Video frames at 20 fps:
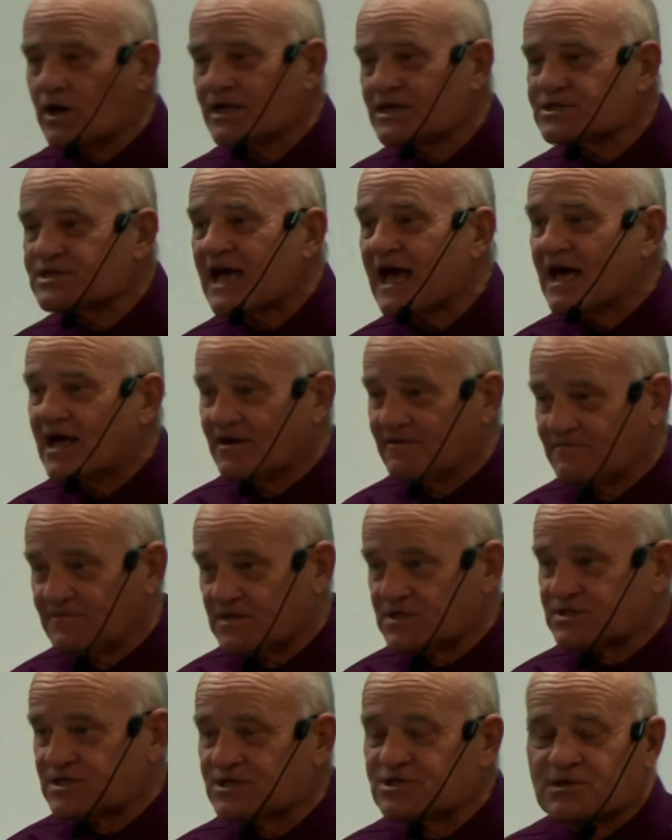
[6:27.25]
is
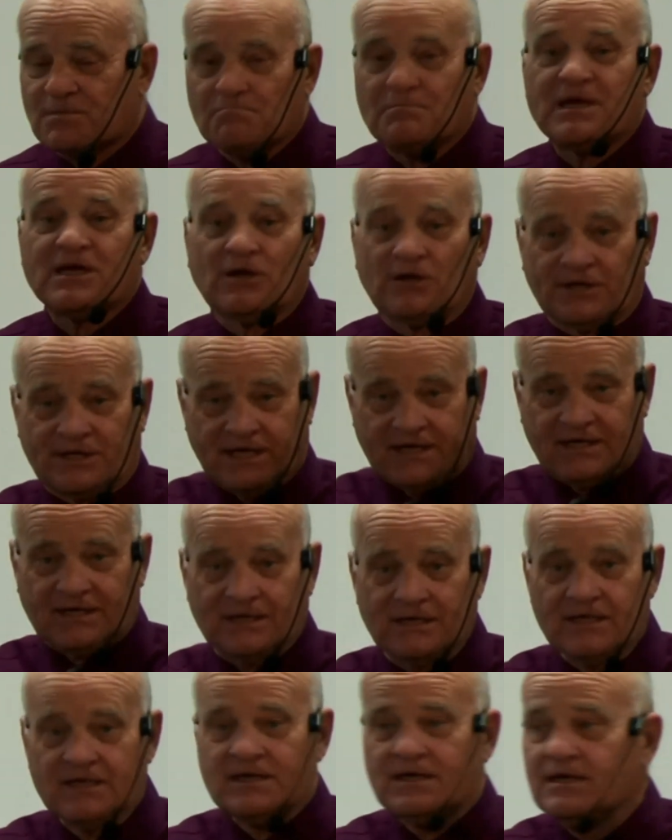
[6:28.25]
edifice. It's a building.
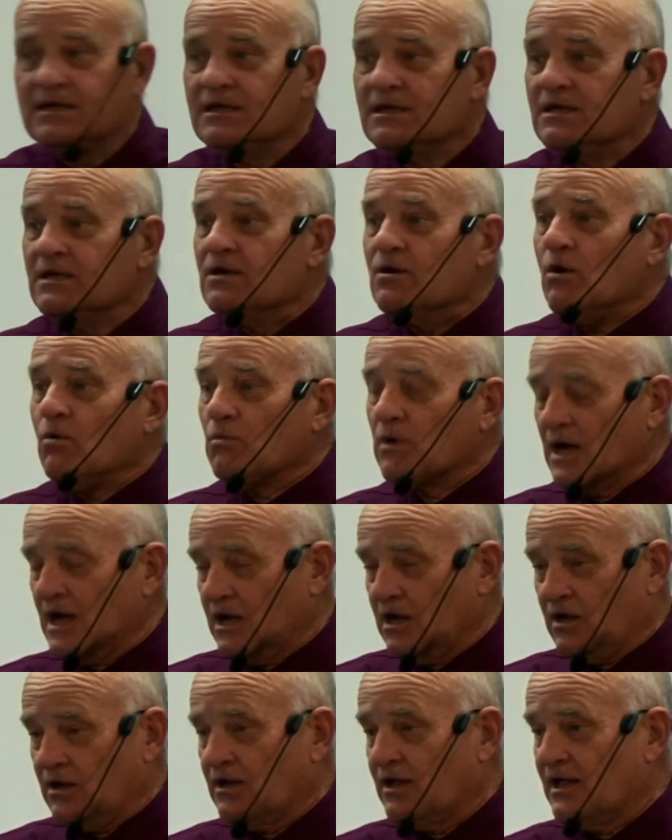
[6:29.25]

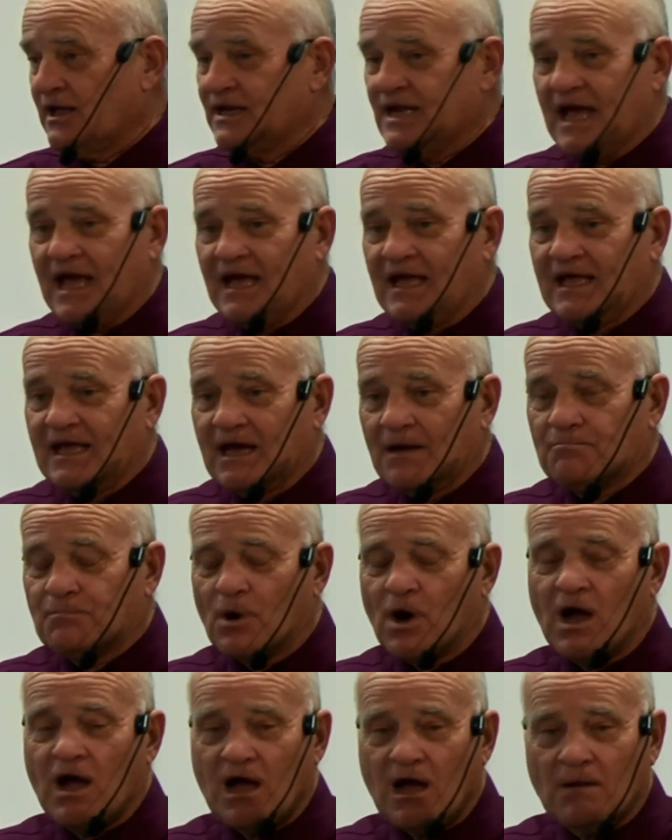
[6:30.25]
Well, an, a, a,
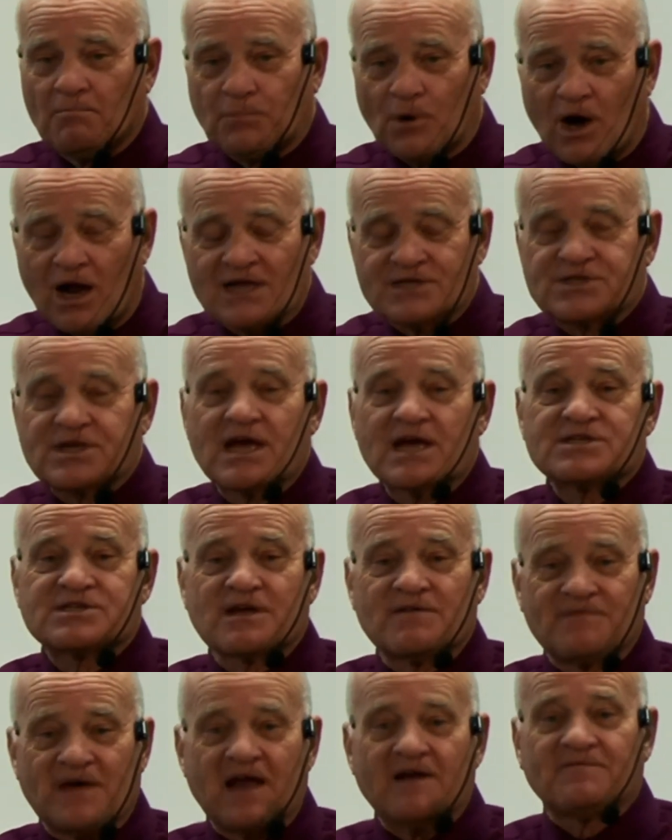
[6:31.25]
pro, a process
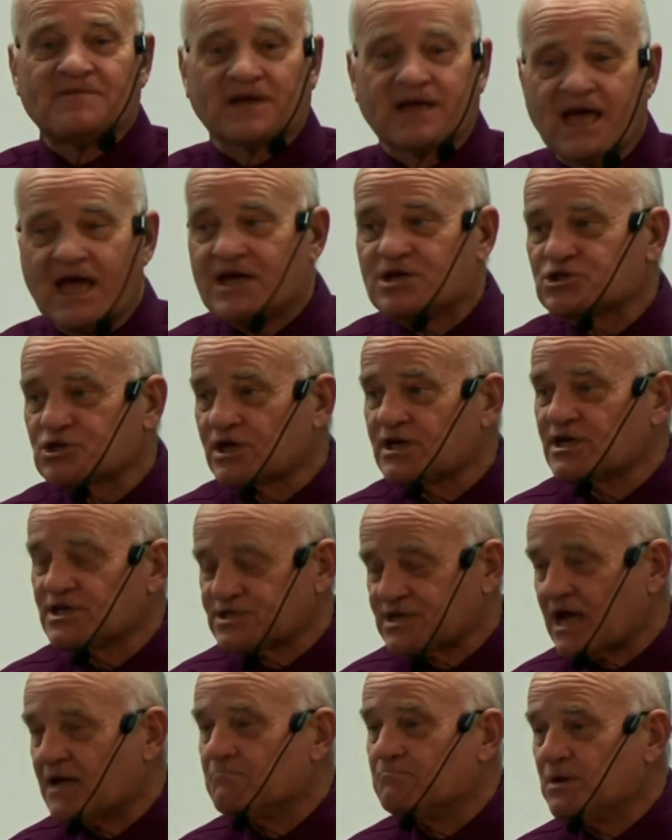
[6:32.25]
of edification is
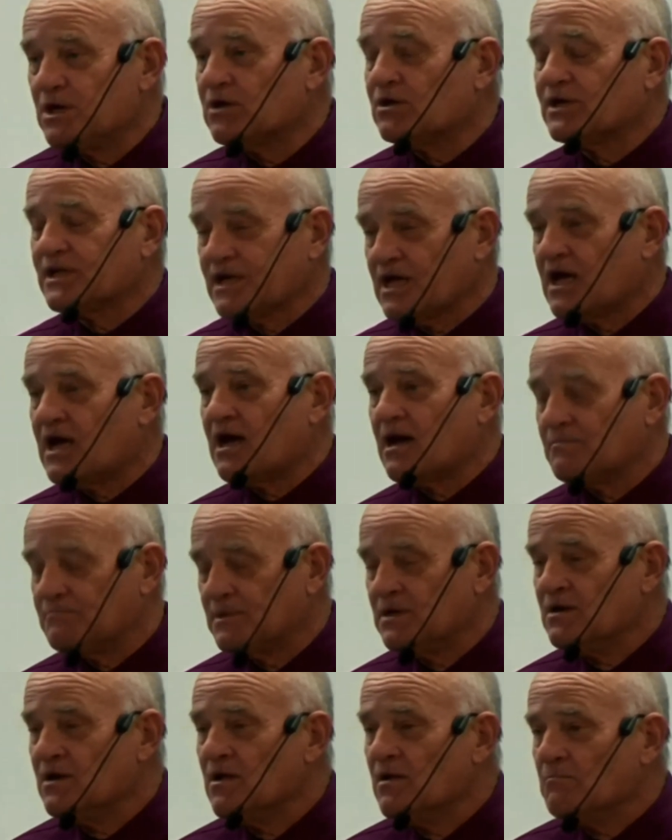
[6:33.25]
a building up.
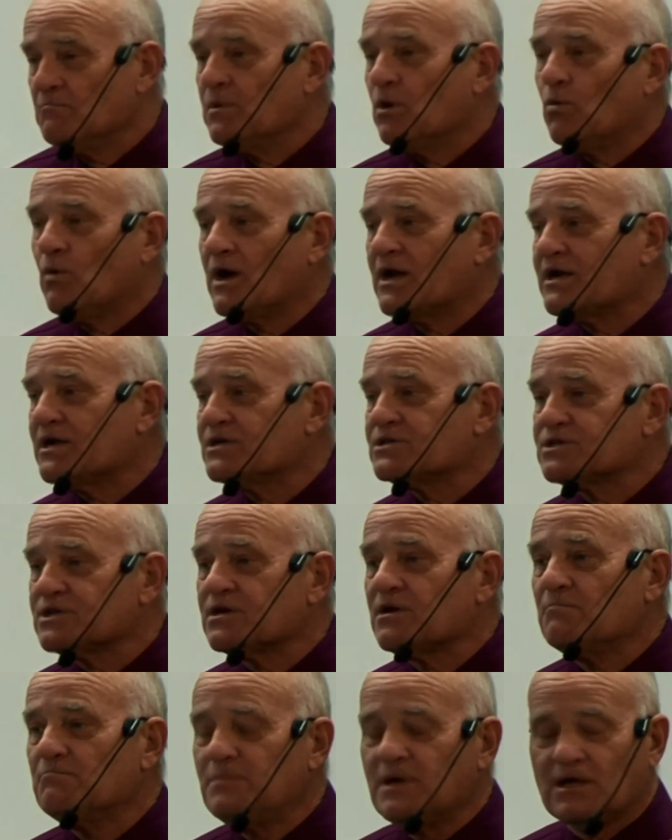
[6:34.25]
But what is it
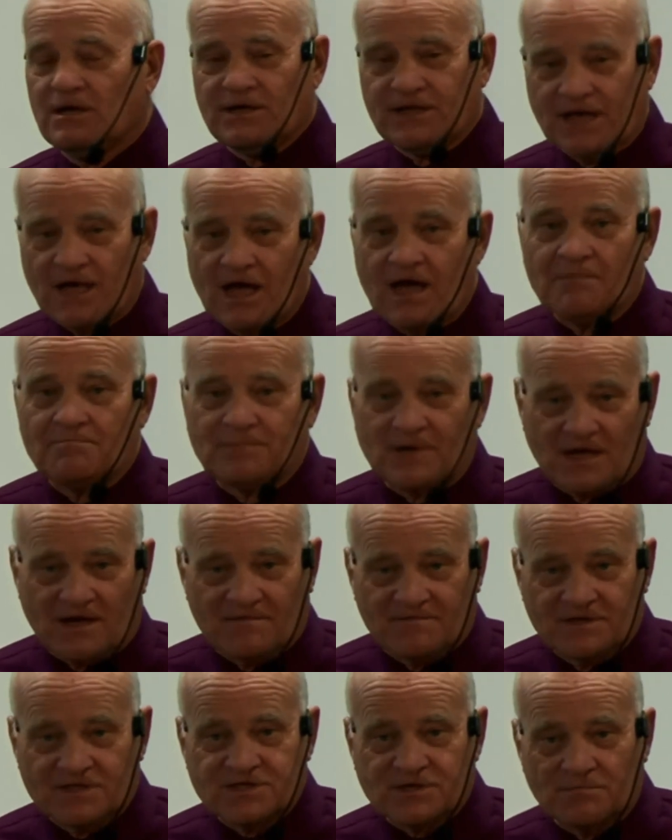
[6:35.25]
a building up
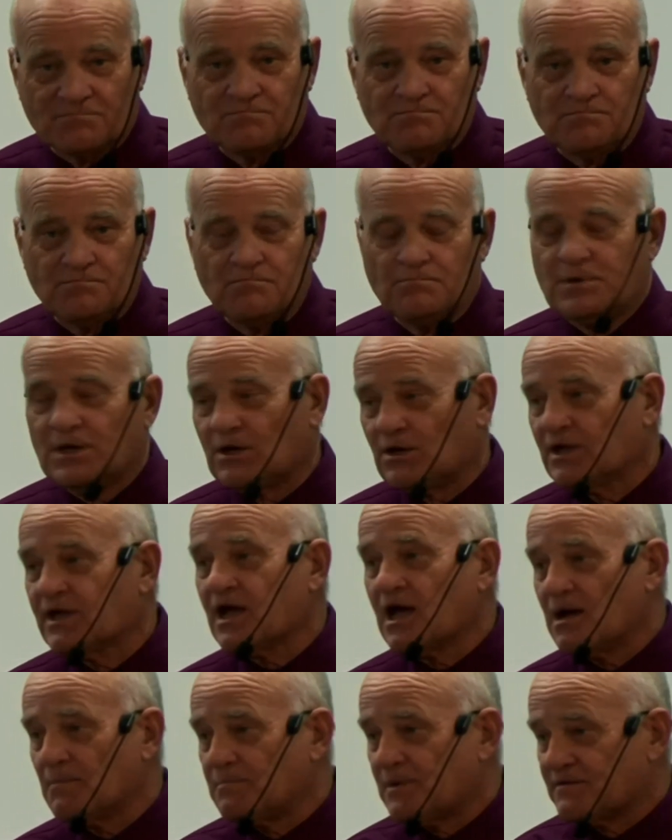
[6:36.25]
of? It's a building
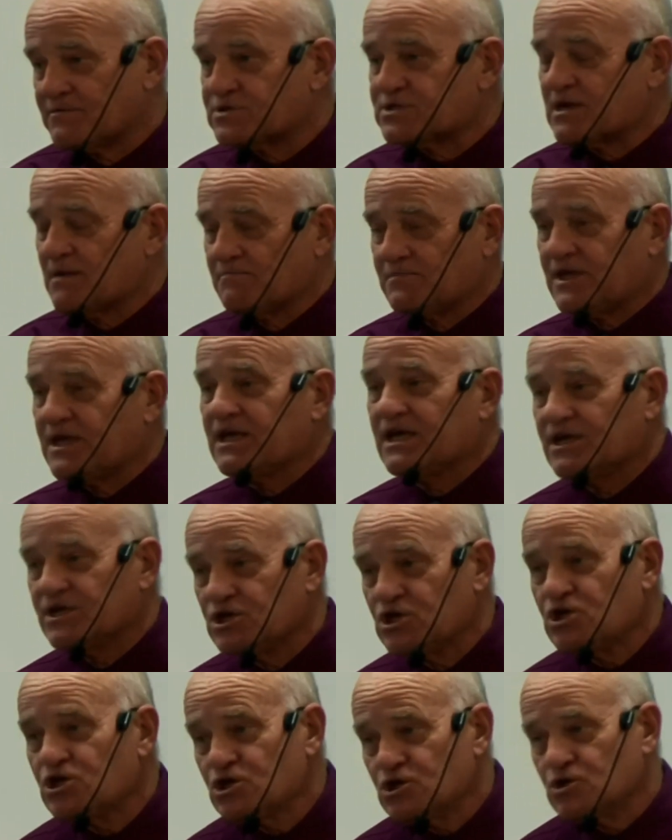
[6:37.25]
up of something in
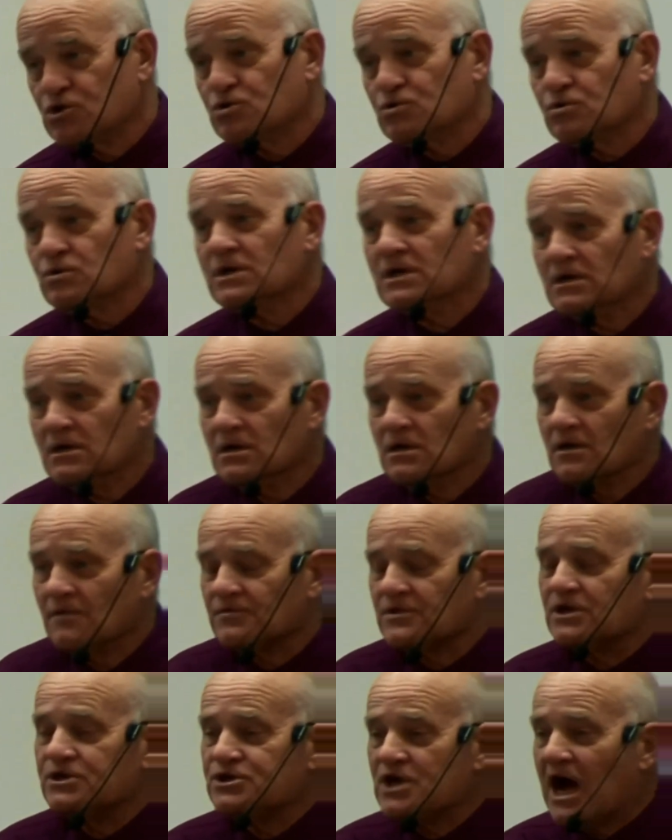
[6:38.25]
you.
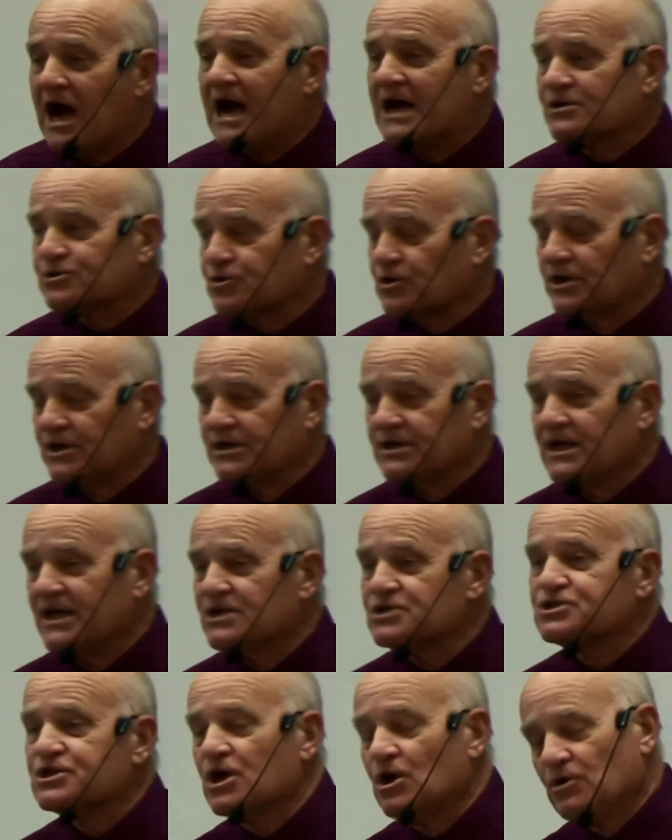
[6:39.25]
The doctrine
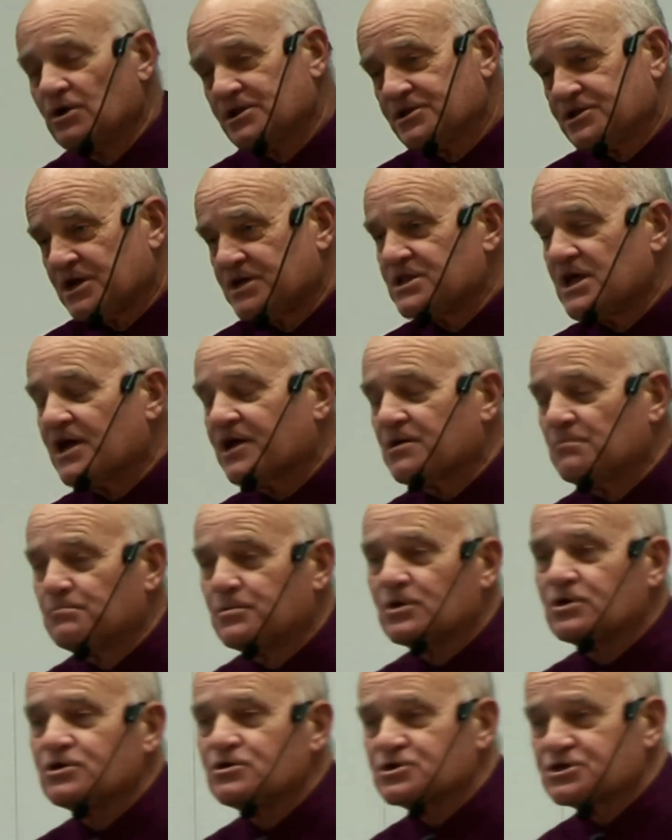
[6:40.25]
is the only thing that can
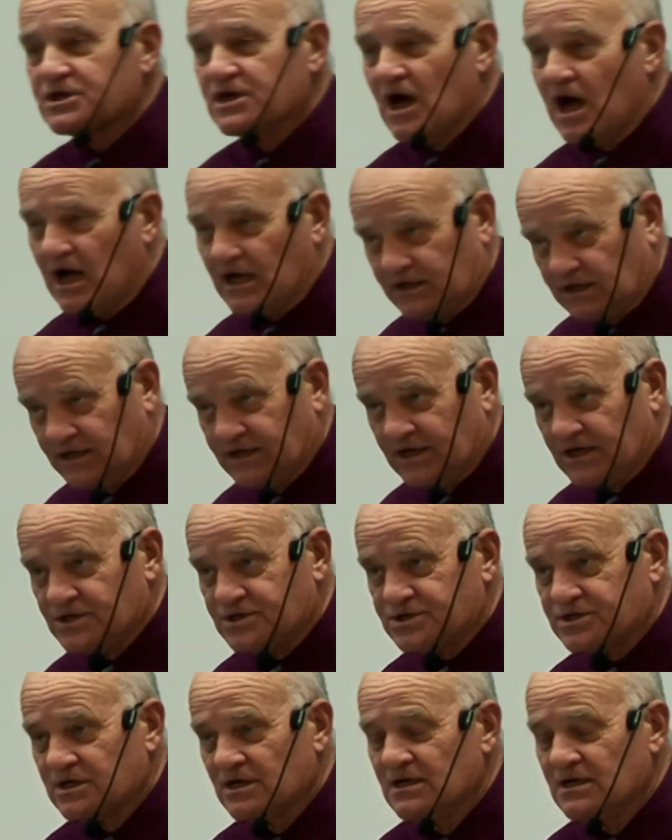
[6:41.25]
produce godliness.